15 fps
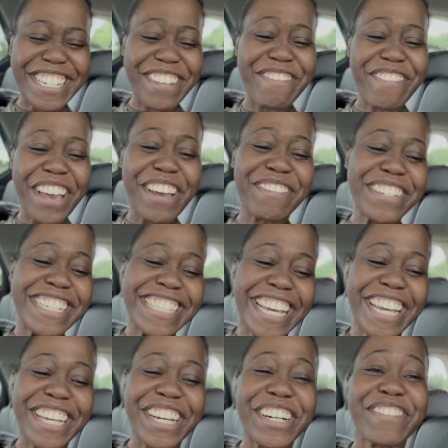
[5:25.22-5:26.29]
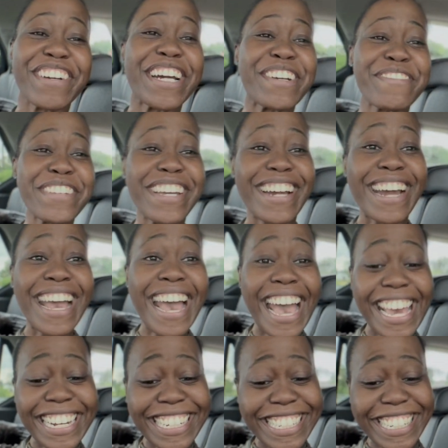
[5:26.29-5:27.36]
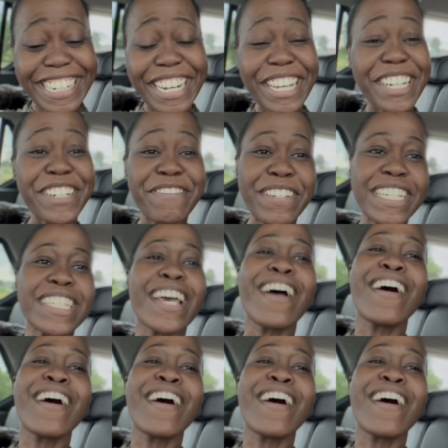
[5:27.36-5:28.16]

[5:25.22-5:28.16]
family takeover, and we are headed to Naomi's.